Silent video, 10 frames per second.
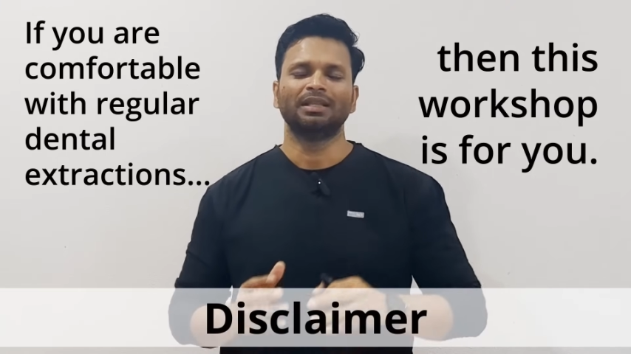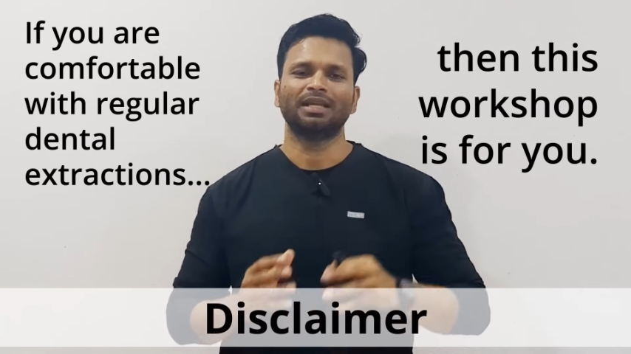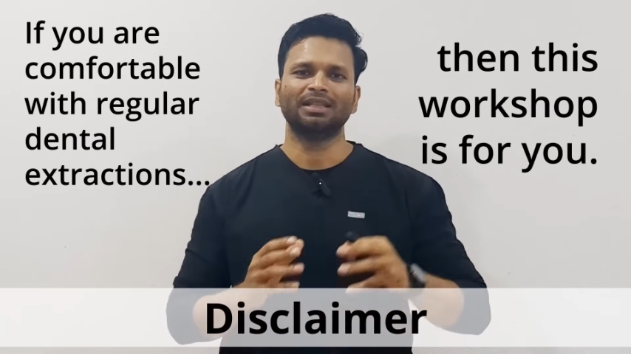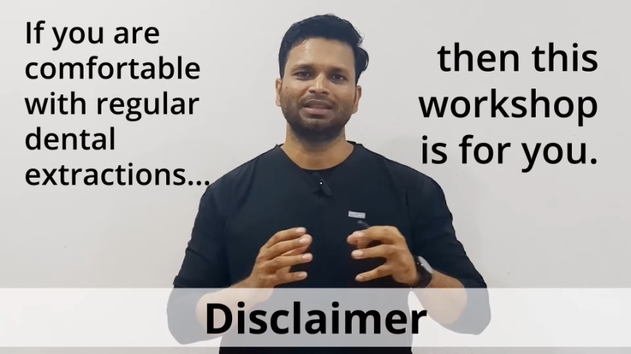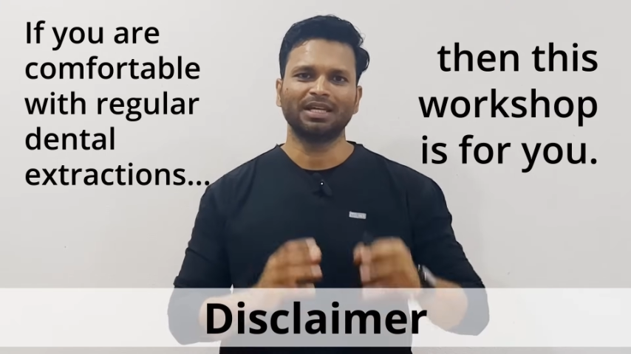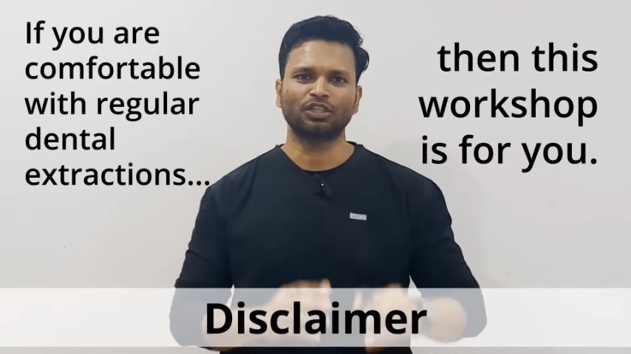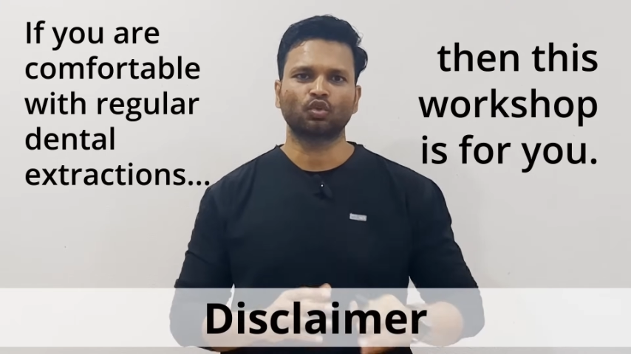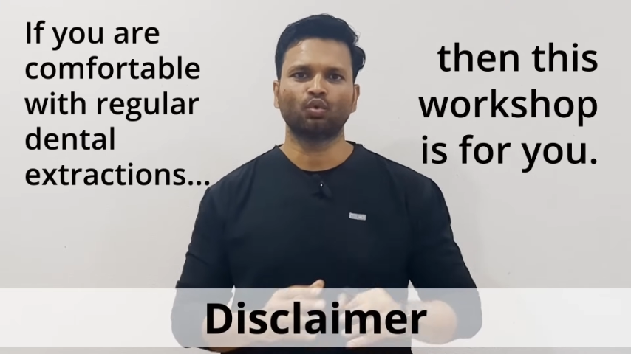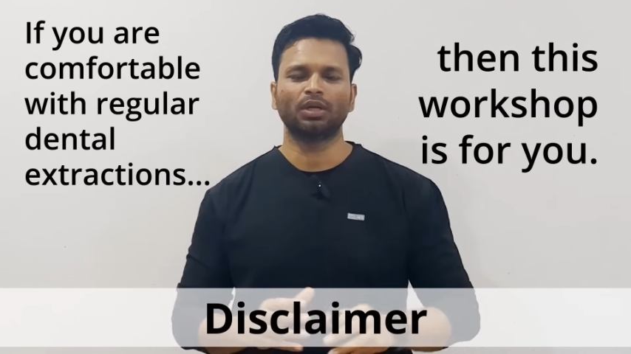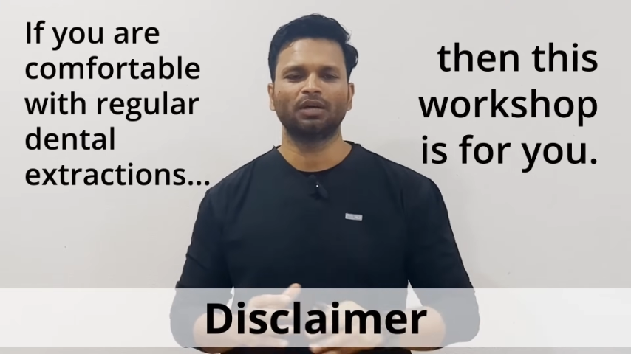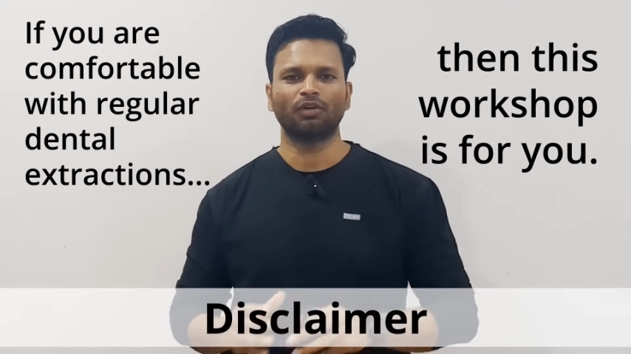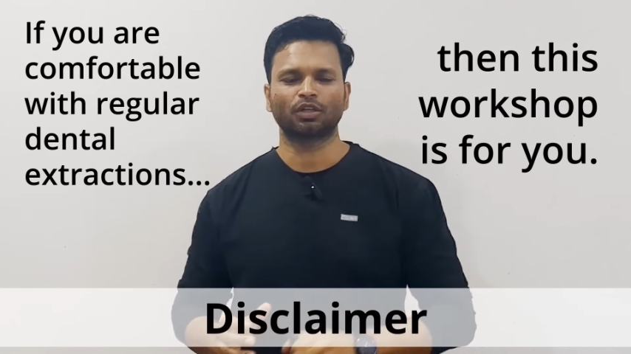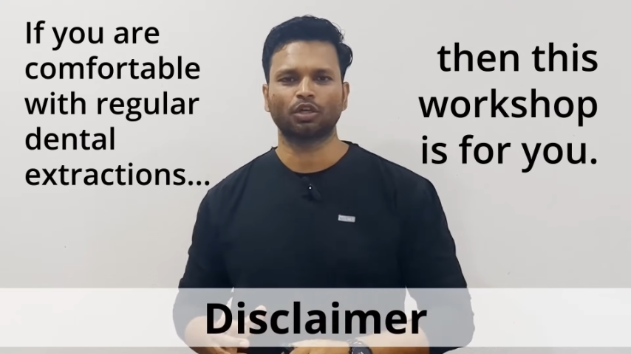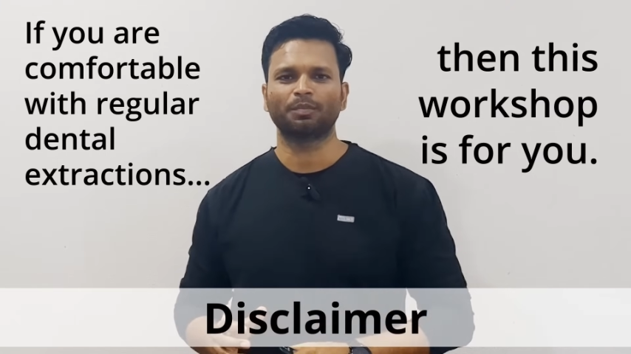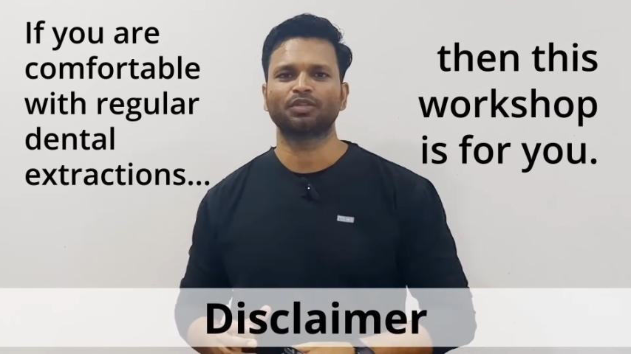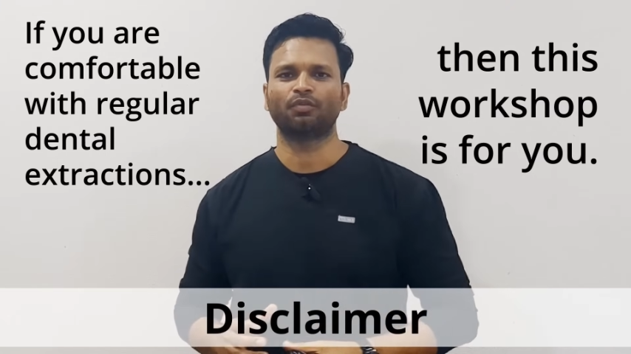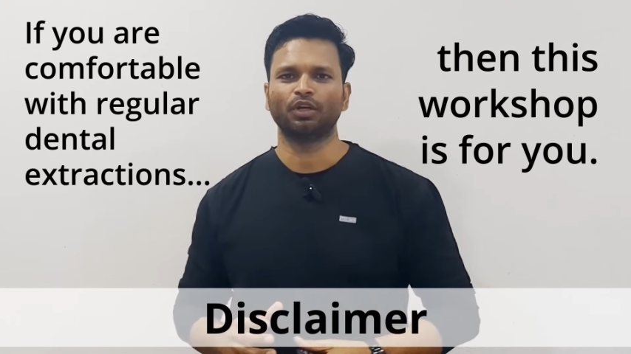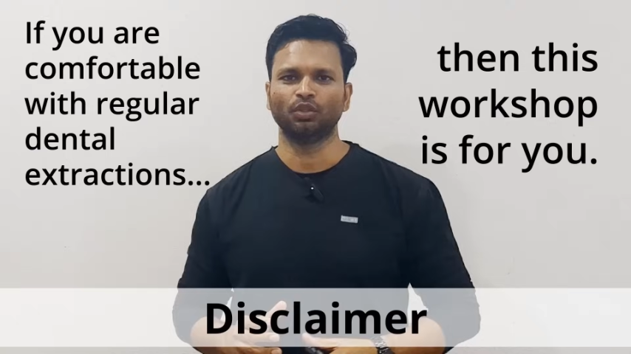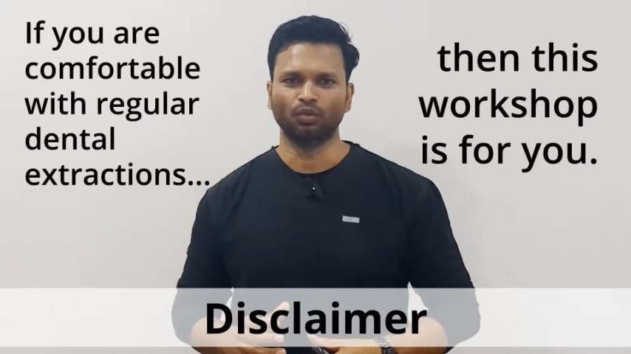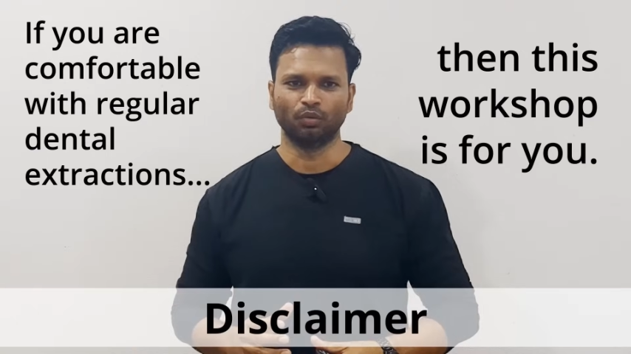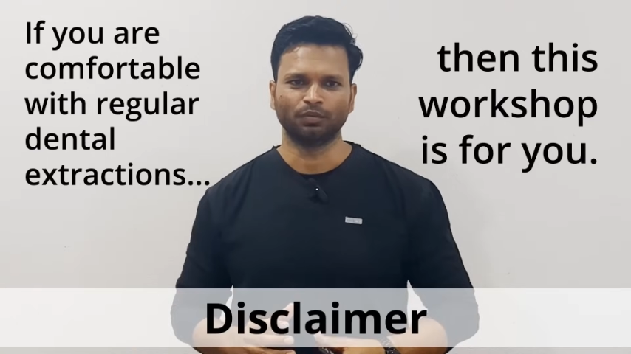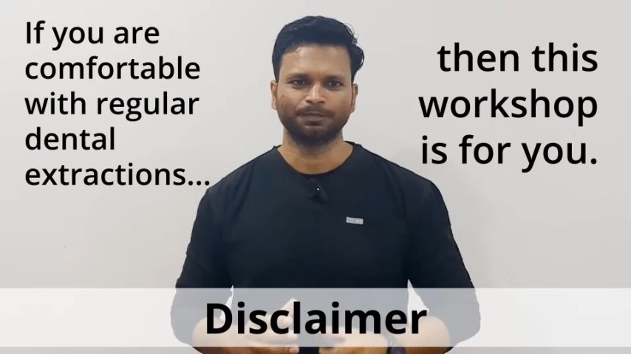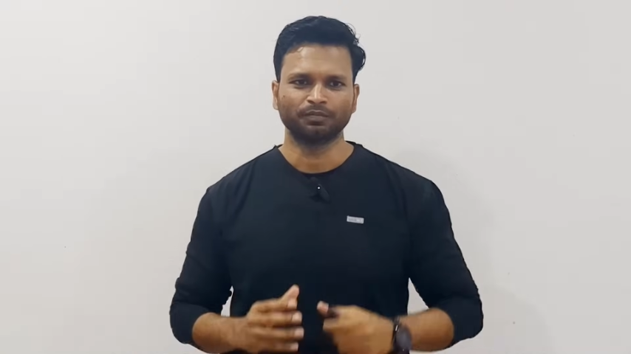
then this two day workshop is for you.